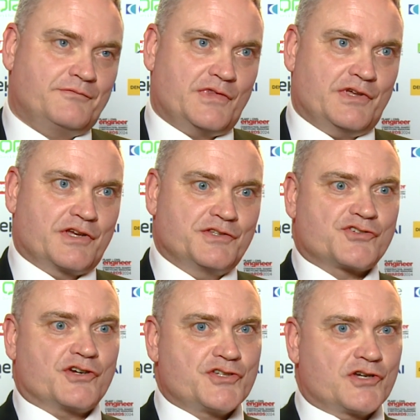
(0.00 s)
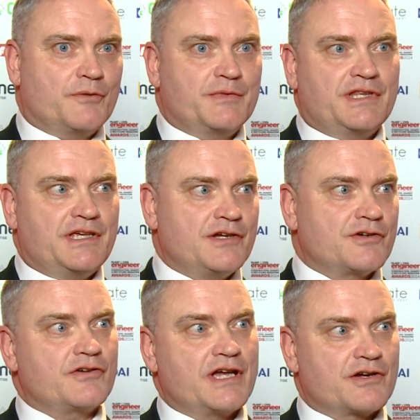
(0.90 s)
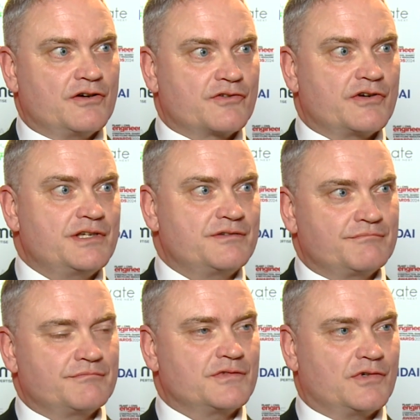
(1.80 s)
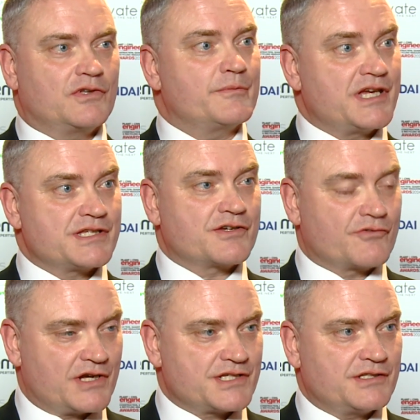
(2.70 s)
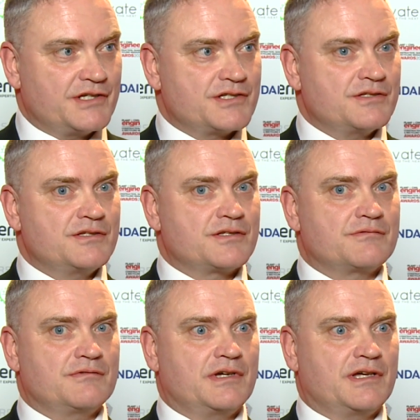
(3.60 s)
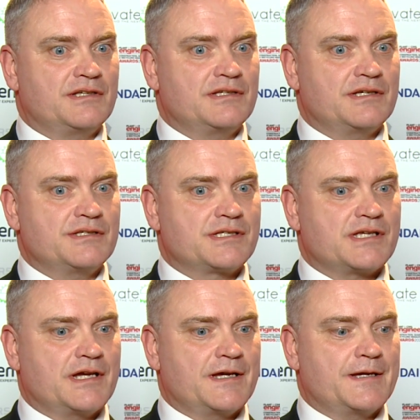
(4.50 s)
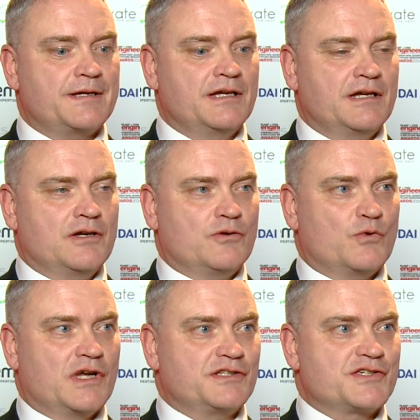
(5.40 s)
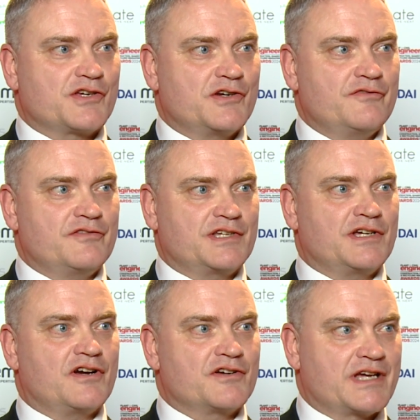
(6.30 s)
the construction company of the year, Creagh Concrete, all the best. Congratulations, and it's uh, well deserved in a hard